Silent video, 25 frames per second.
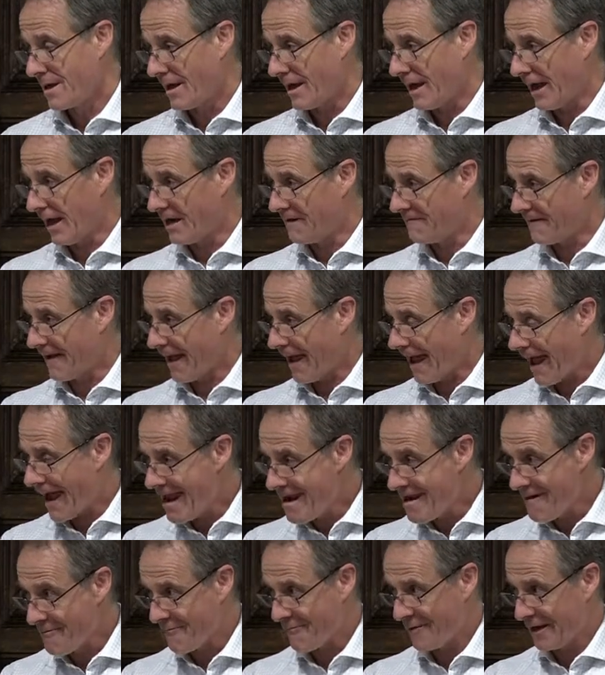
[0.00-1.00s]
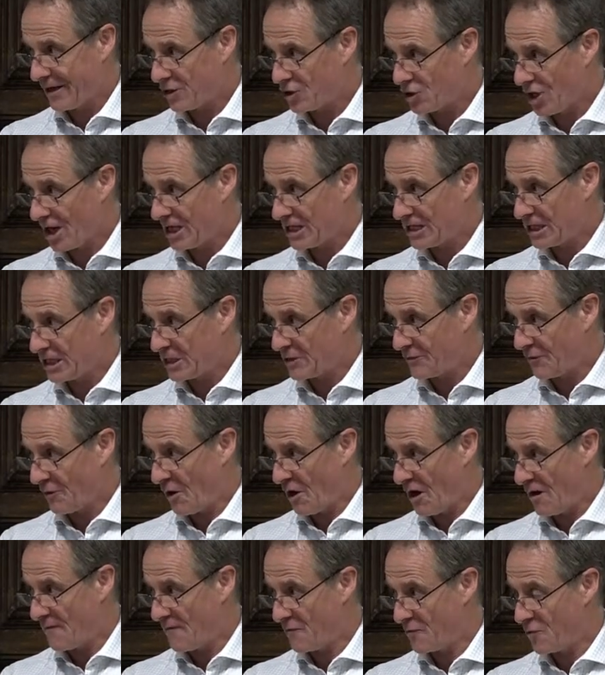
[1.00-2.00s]
And if anything, Genesis
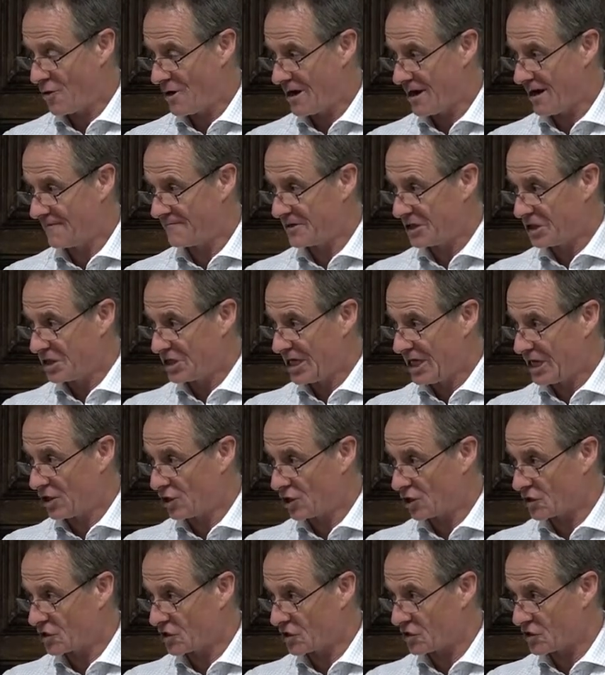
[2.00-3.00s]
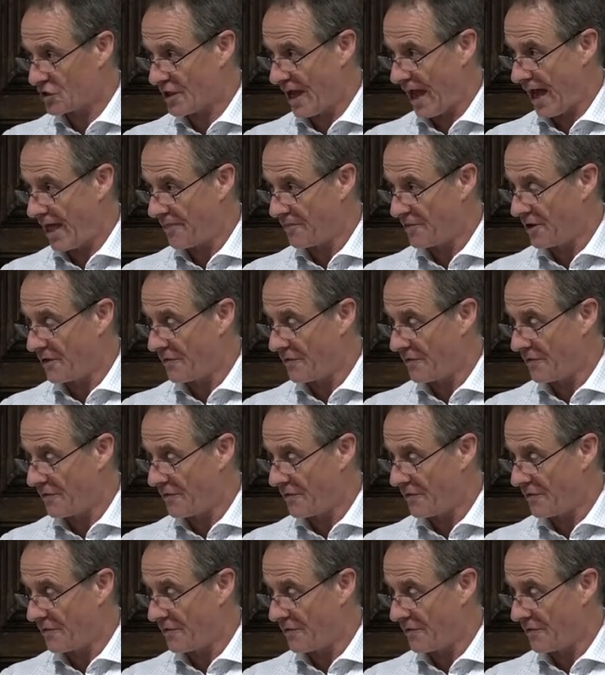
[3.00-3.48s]
five through eleven teaches us that,